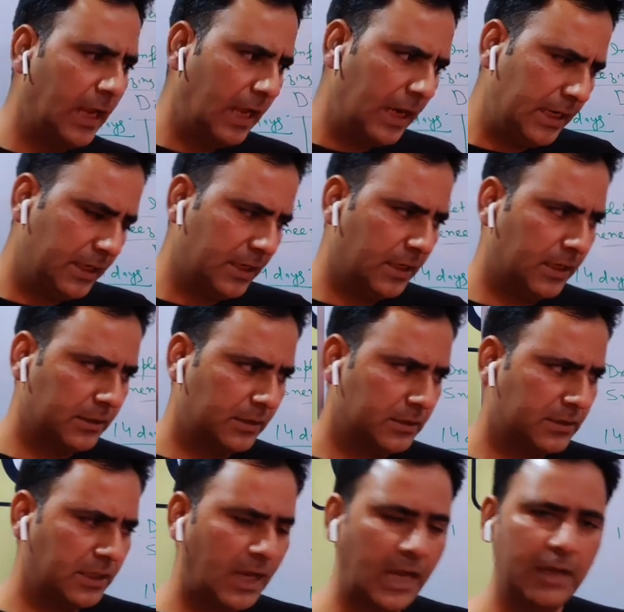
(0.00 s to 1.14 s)
and the
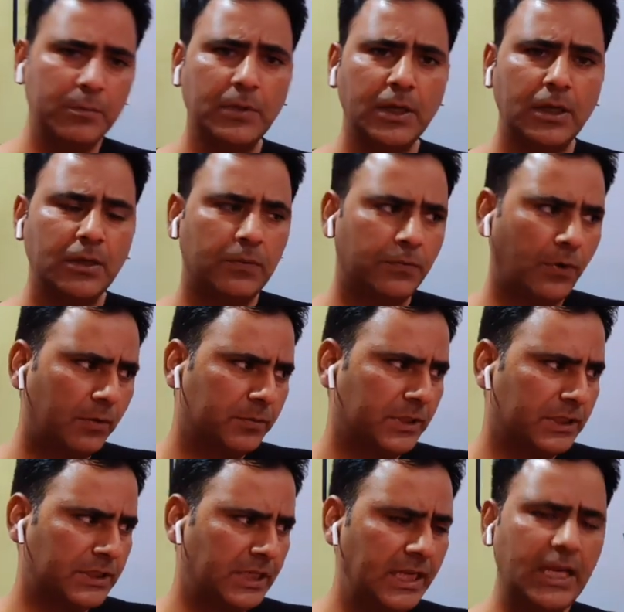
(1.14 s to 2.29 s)
time from
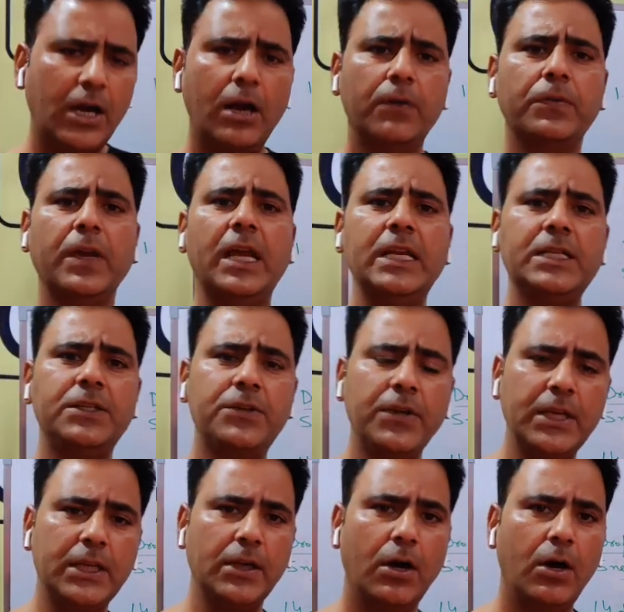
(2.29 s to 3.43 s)
the day of
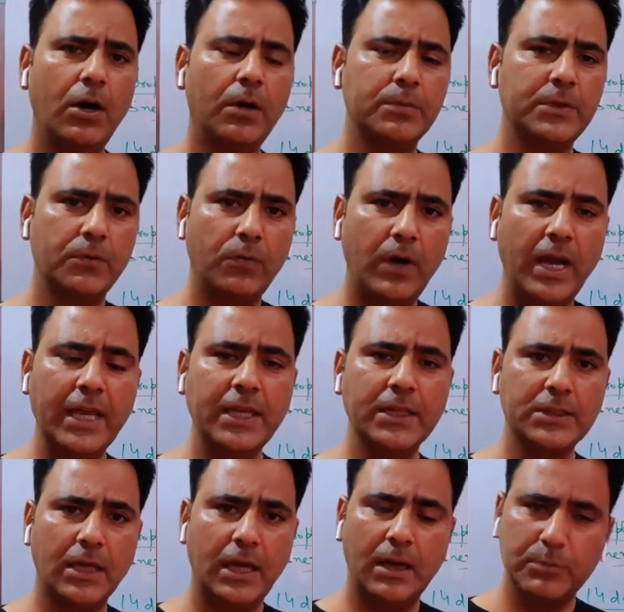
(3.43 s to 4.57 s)
entry of the
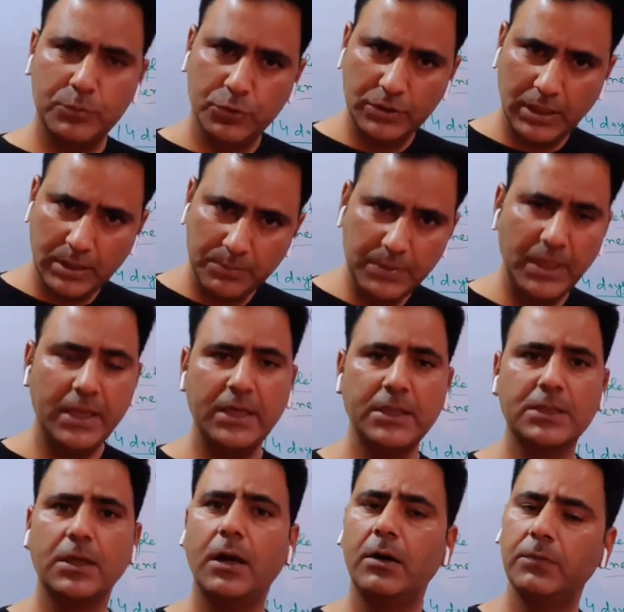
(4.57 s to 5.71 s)
virus up to the
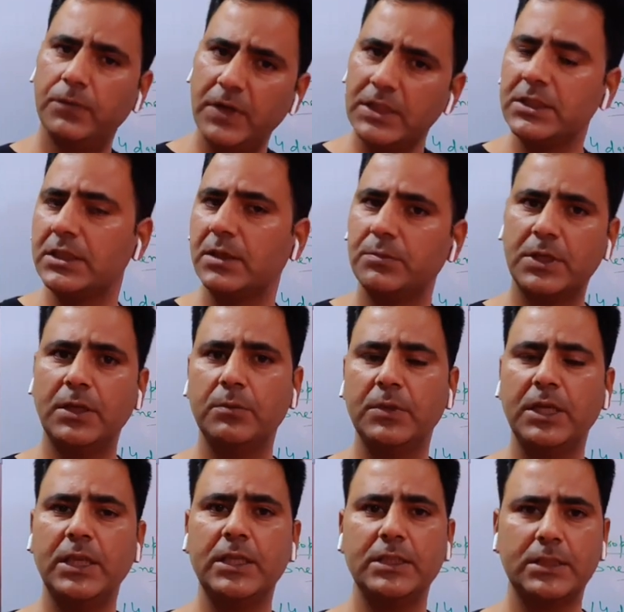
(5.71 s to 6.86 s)
appearance of first symptom
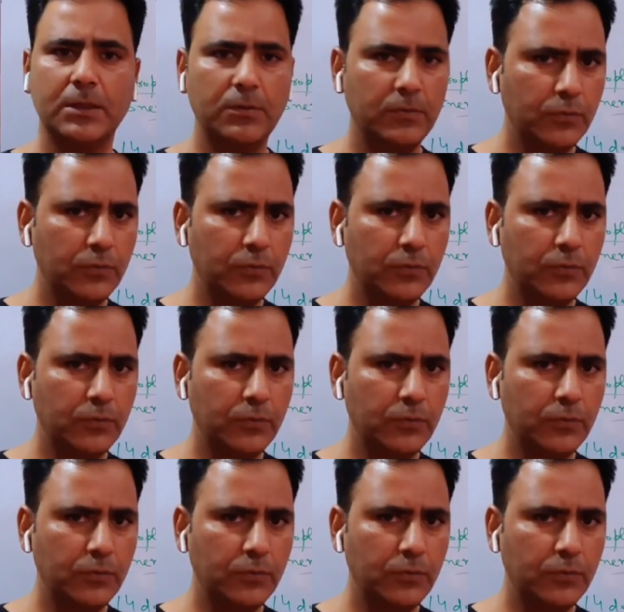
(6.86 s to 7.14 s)
is